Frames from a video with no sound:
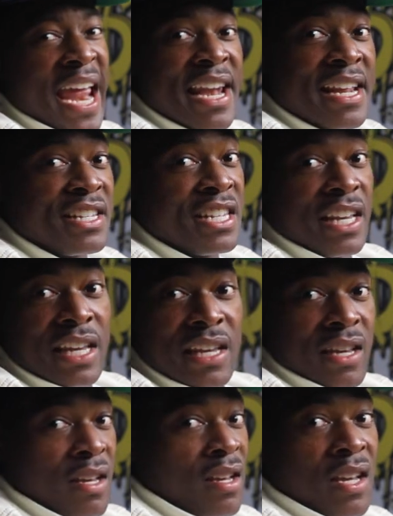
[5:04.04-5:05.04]
energy.
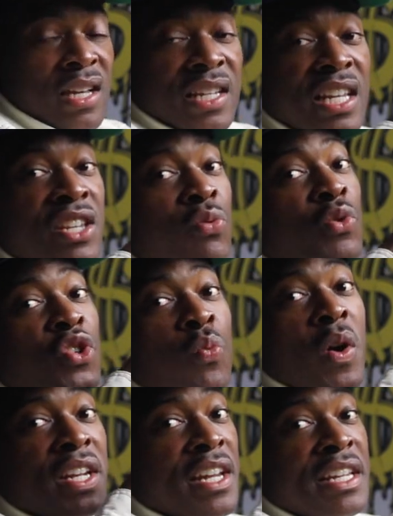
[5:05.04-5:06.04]
This was
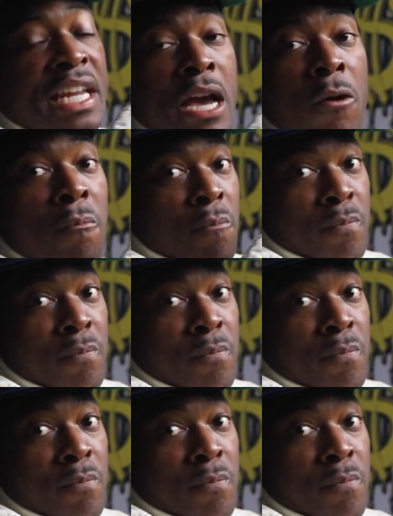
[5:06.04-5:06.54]
one of them.